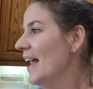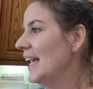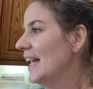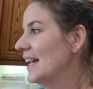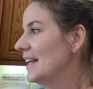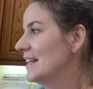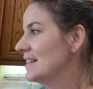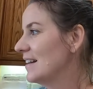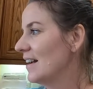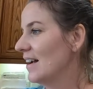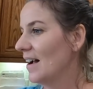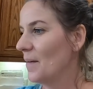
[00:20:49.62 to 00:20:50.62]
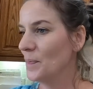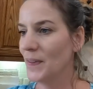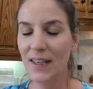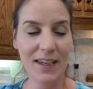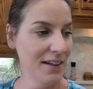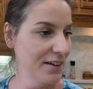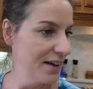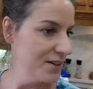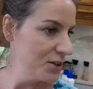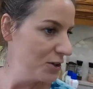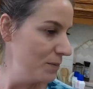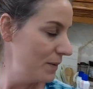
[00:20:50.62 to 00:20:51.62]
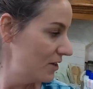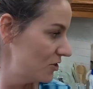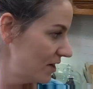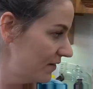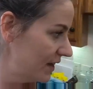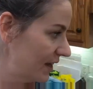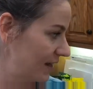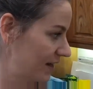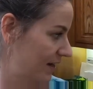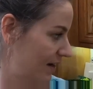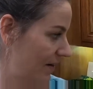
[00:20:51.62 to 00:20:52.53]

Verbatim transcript: and I'm thinking not too much of it.